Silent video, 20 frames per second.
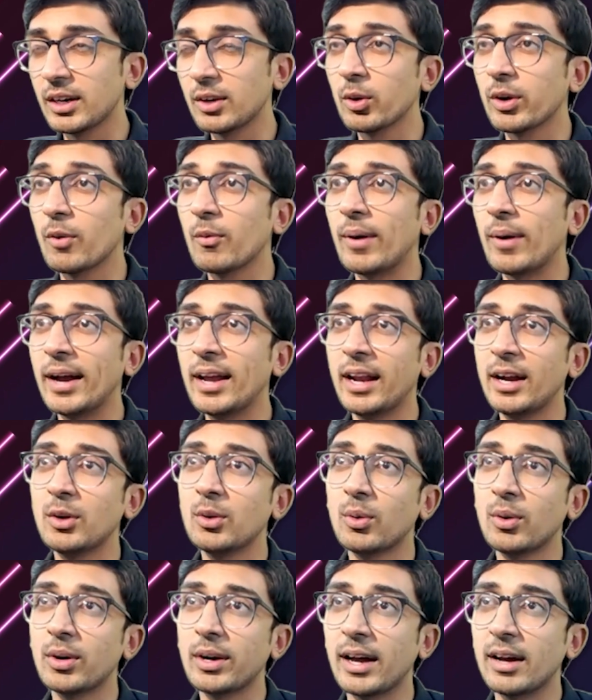okay, while I
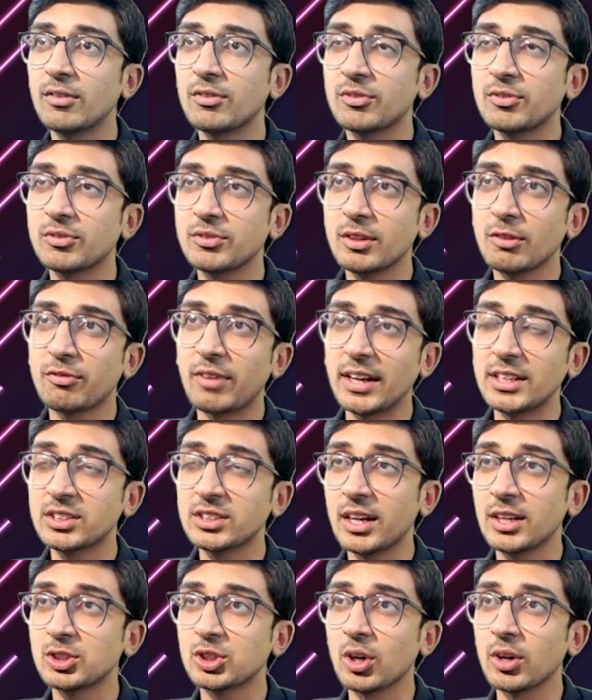don't have the
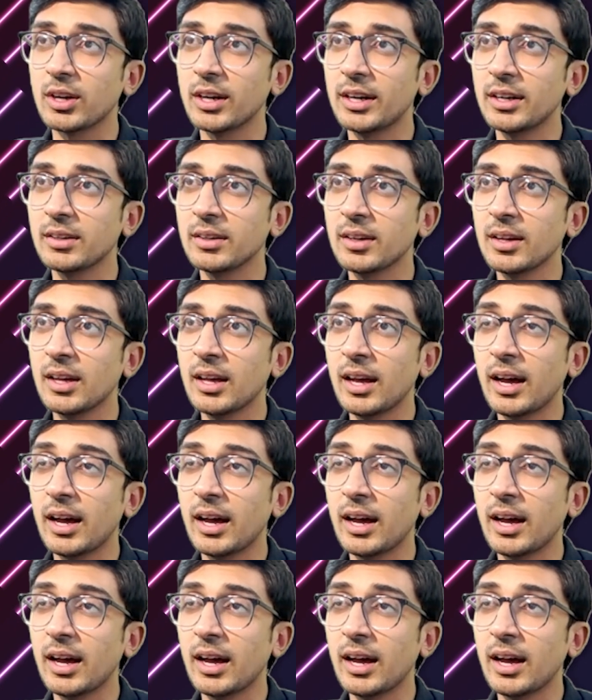5-star chocolate,